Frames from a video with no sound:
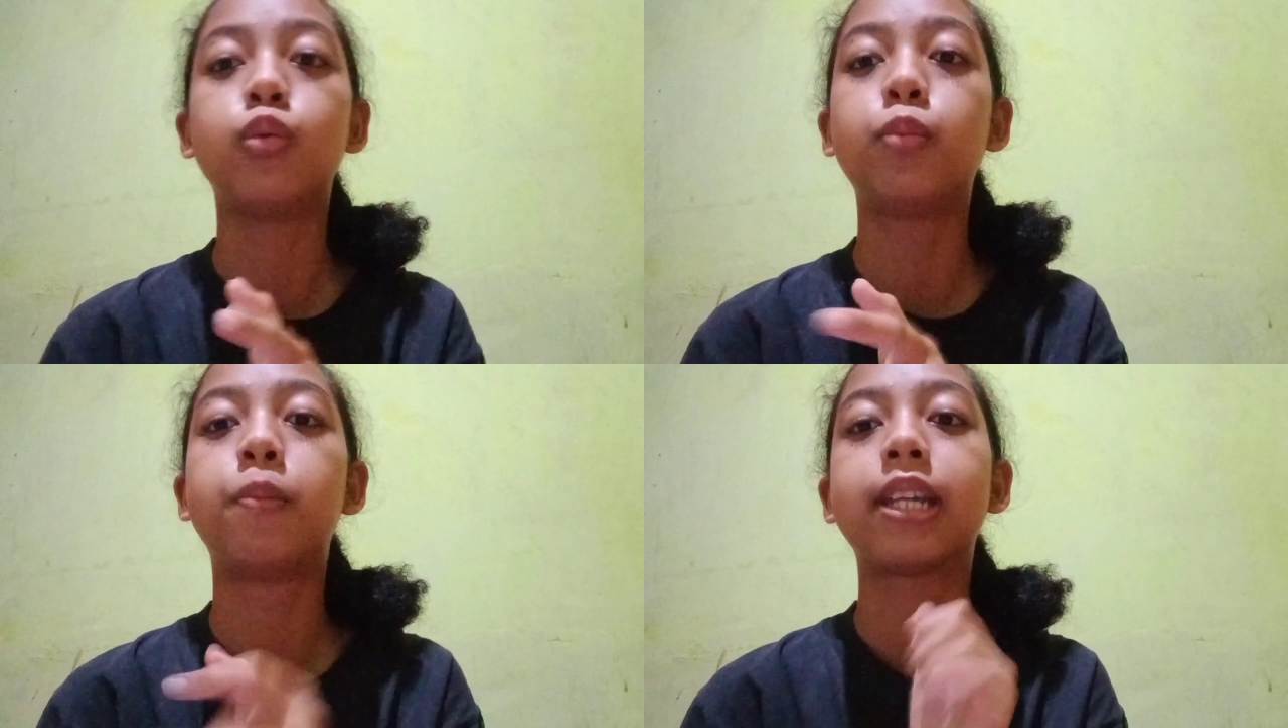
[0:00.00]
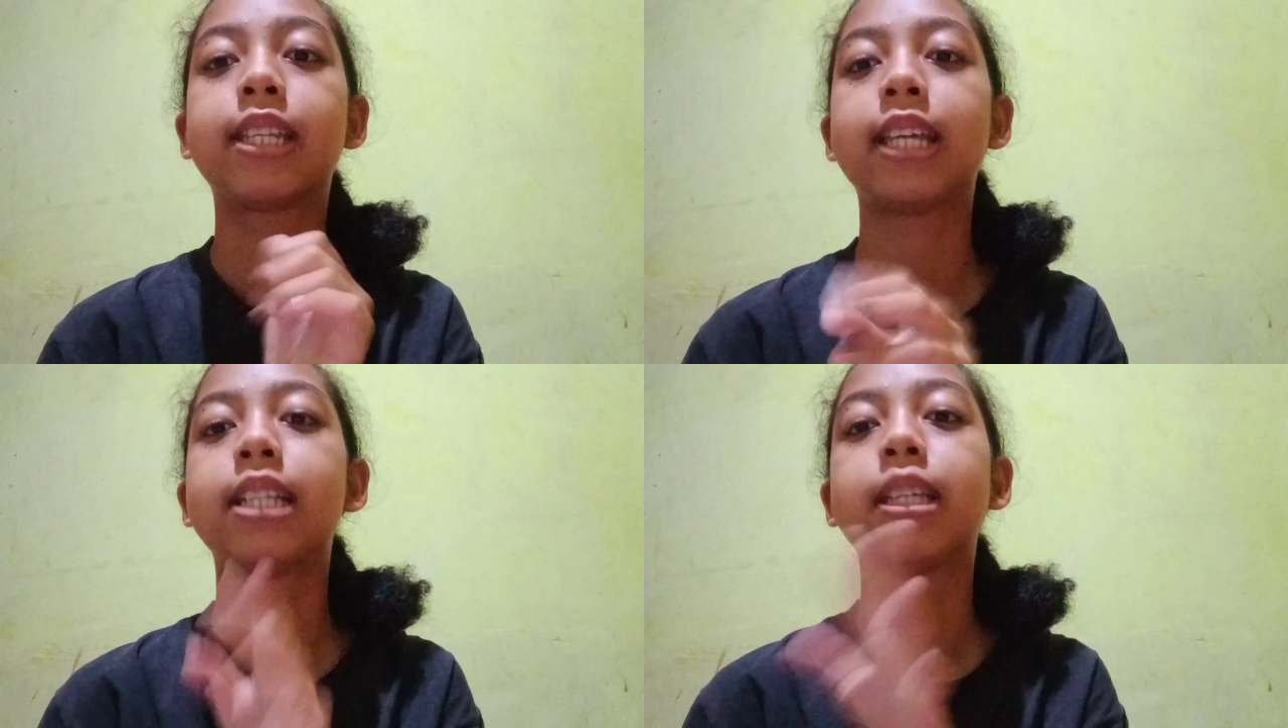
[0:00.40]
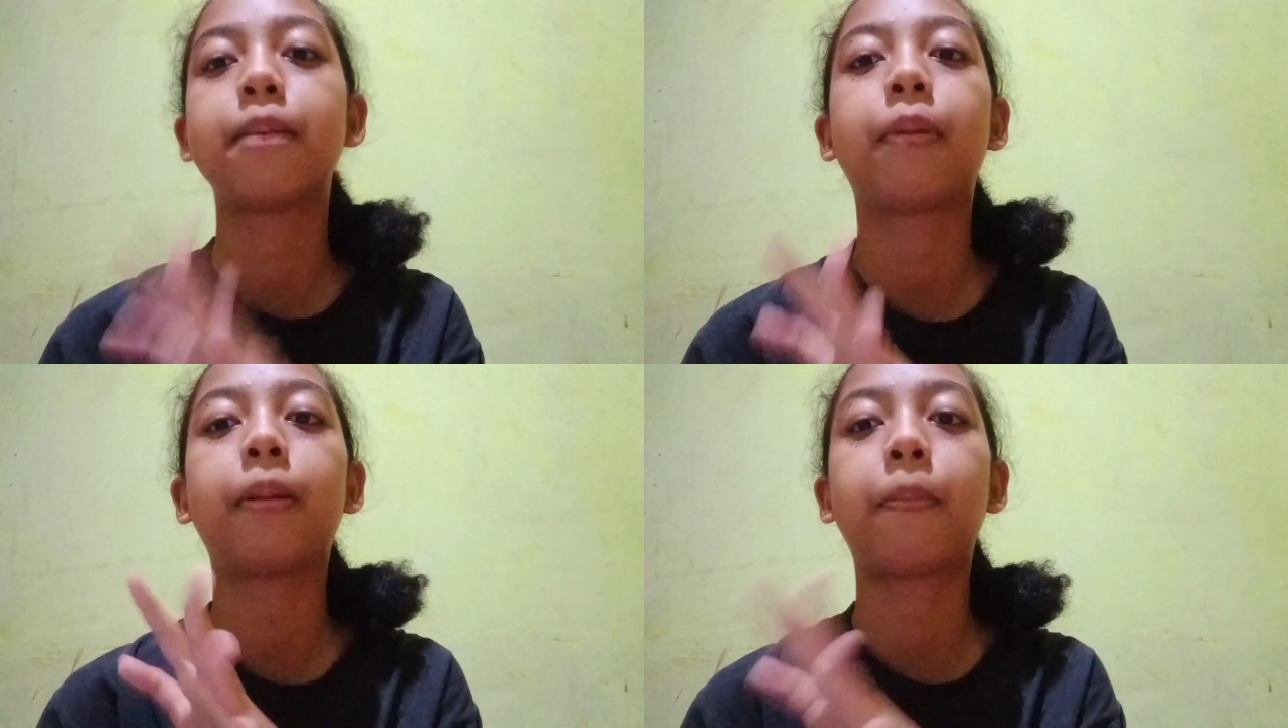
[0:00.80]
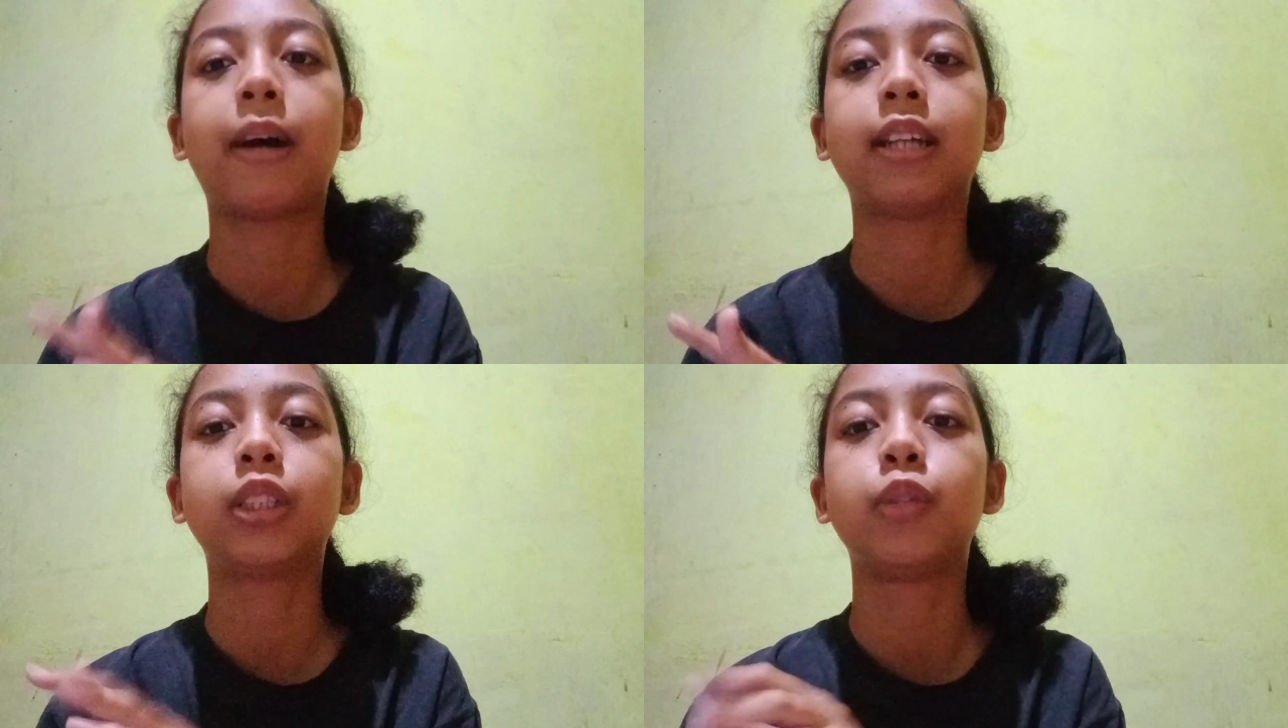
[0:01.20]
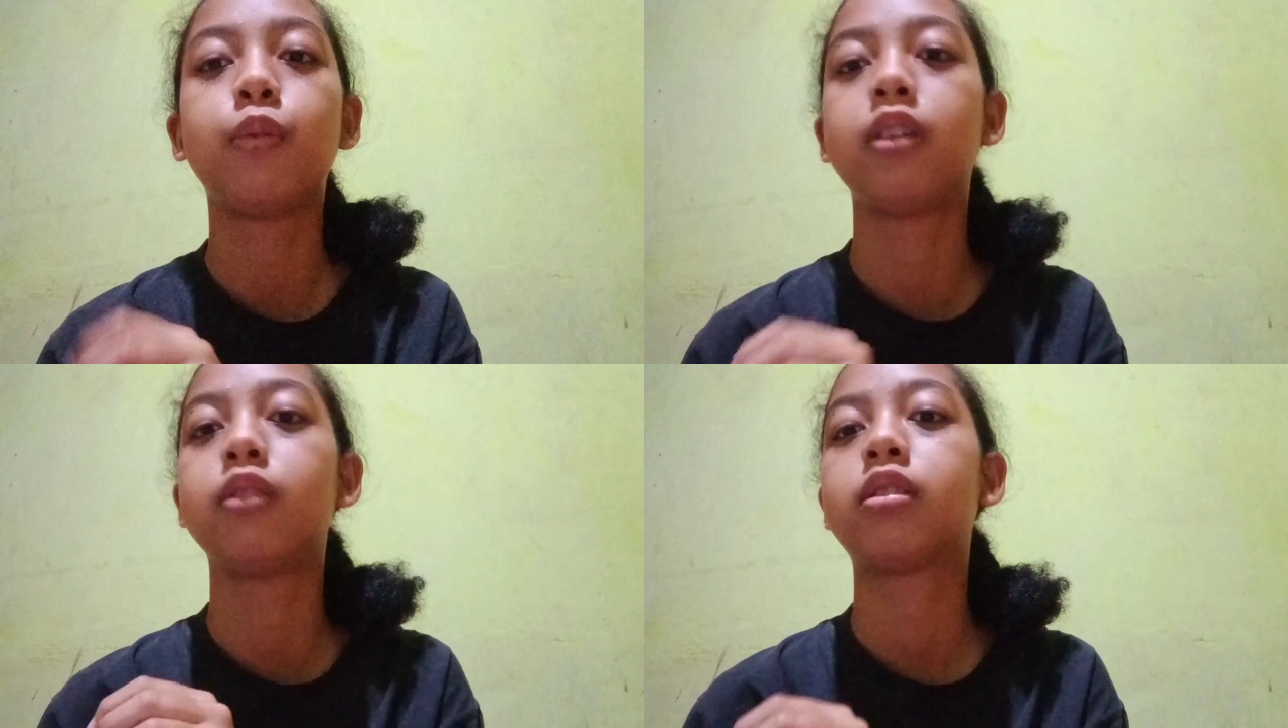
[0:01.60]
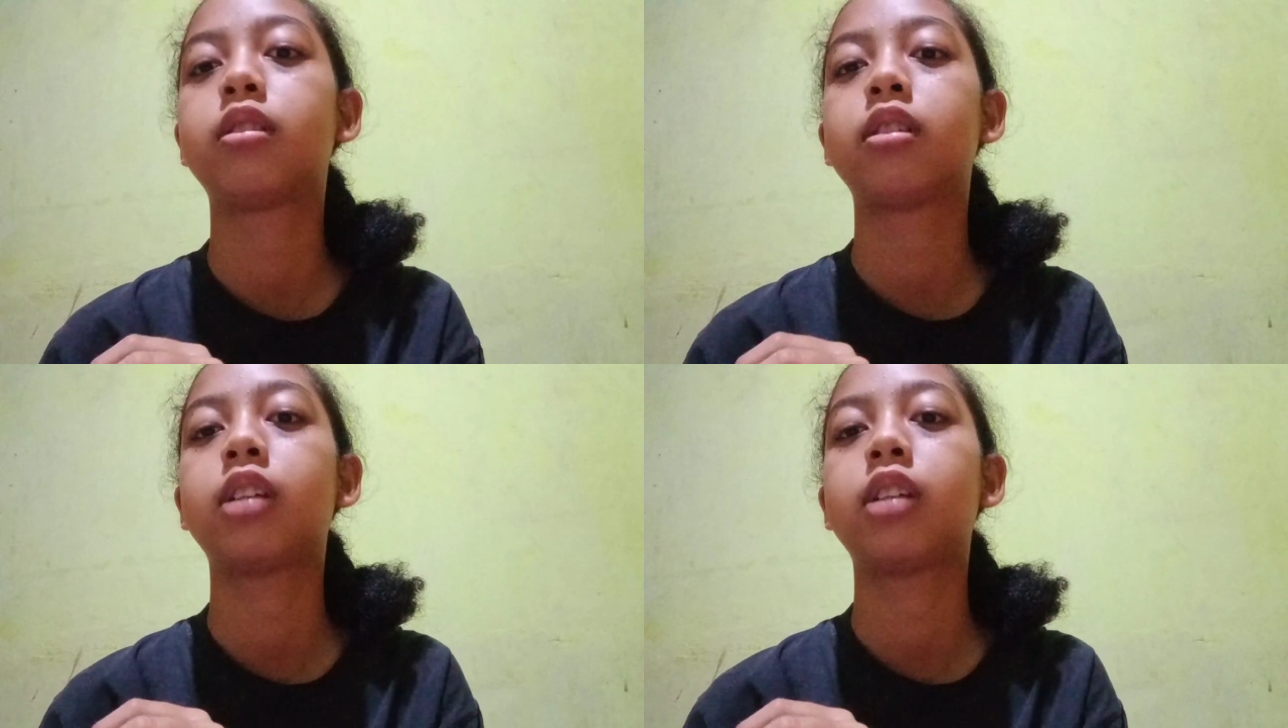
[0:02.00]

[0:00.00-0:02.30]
but in simple past we use